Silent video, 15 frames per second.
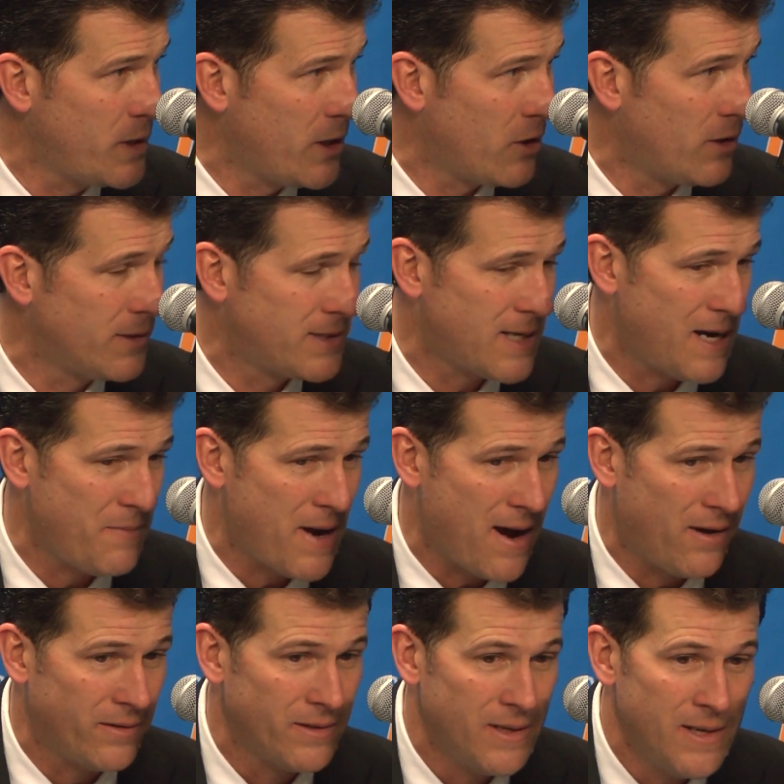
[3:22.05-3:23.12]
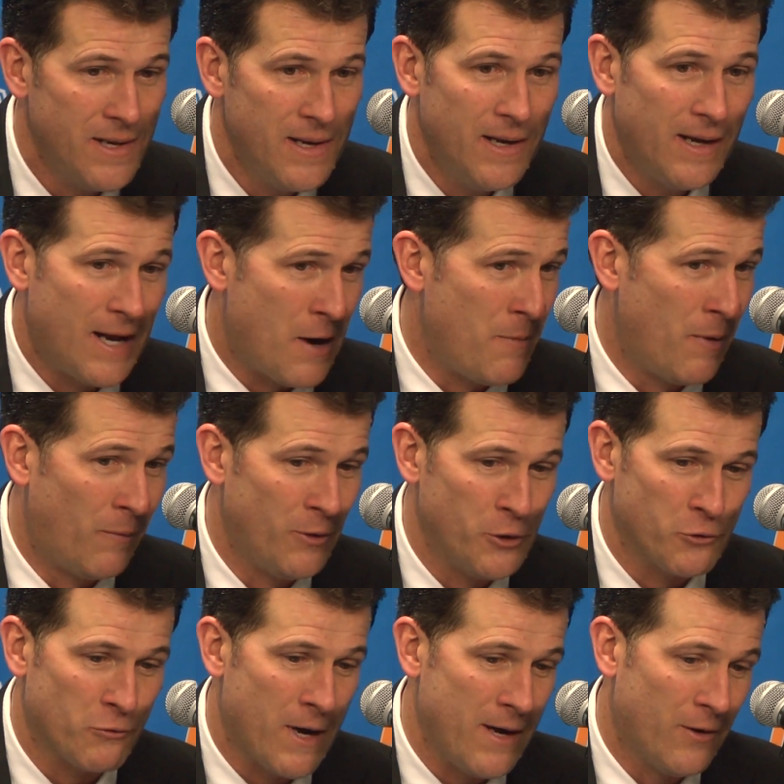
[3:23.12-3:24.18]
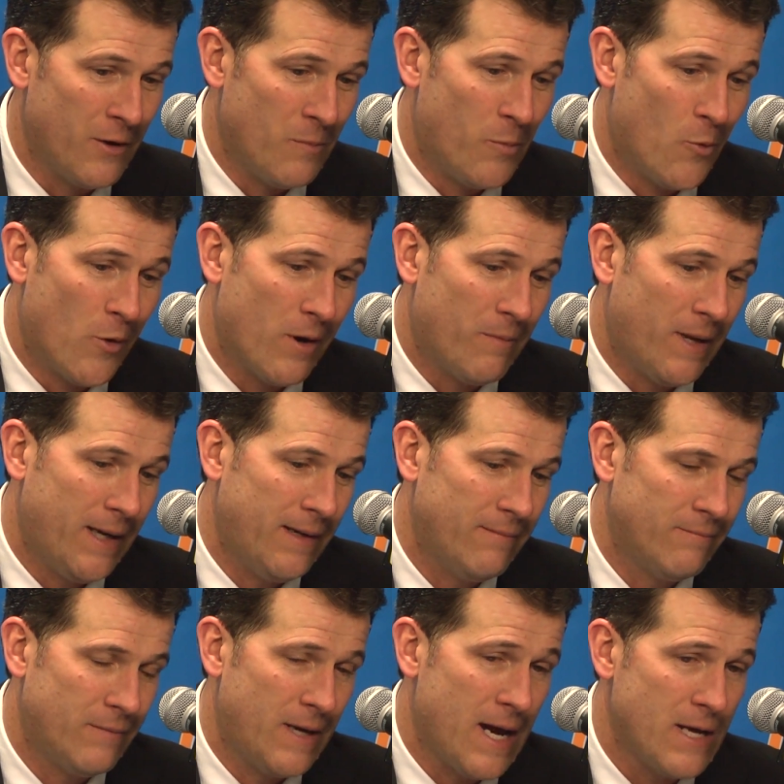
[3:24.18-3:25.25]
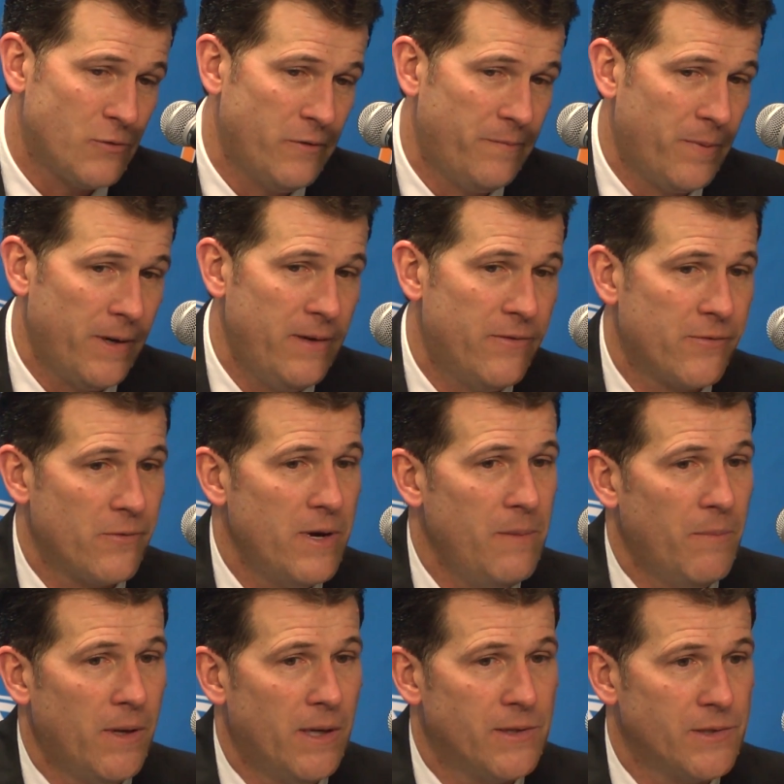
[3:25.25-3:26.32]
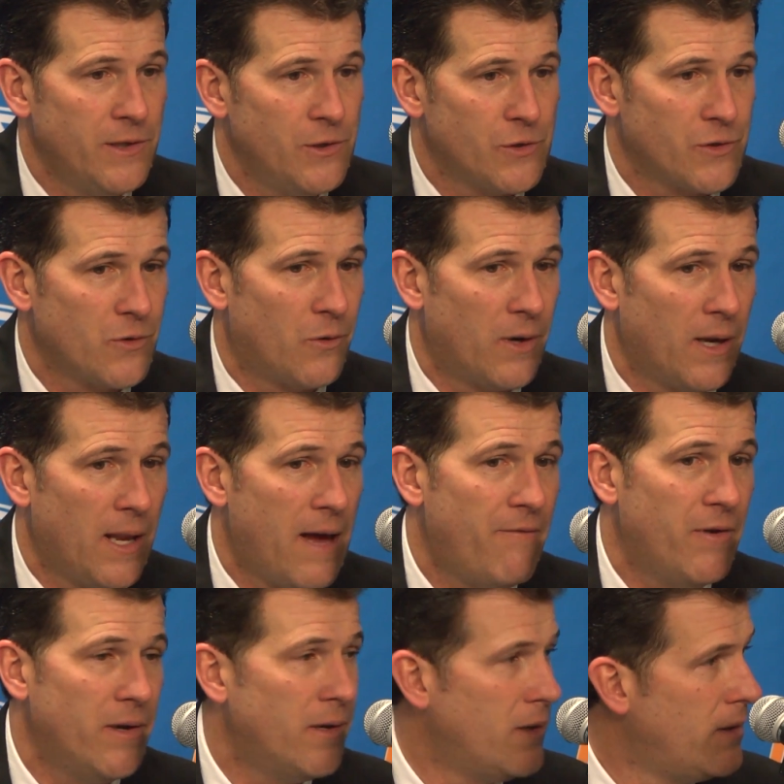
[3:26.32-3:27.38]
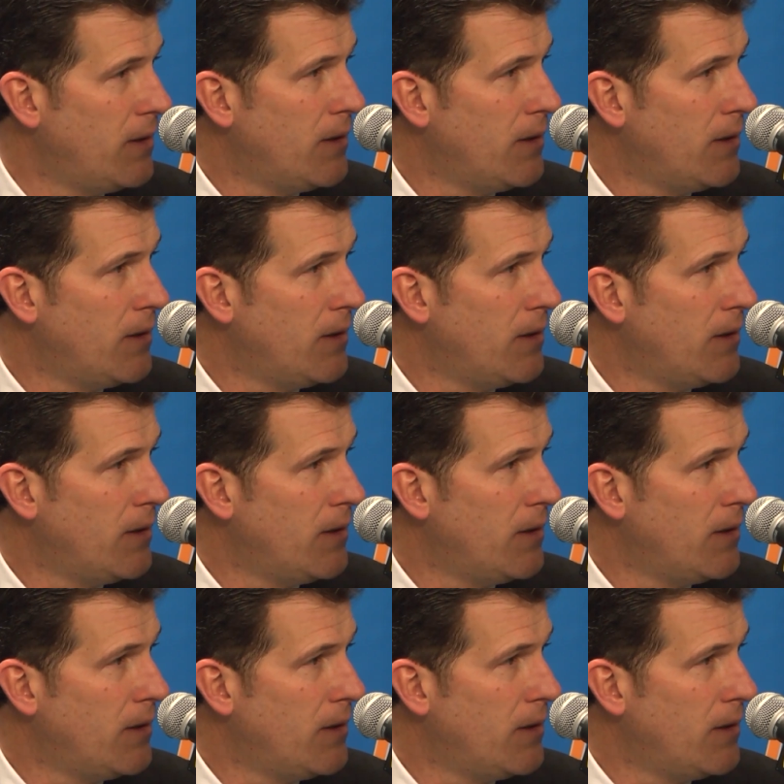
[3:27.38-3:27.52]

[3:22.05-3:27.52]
We called timeout, and I remember just writing on the board, I'm like, guys, we played 3 minutes. They just scored 11.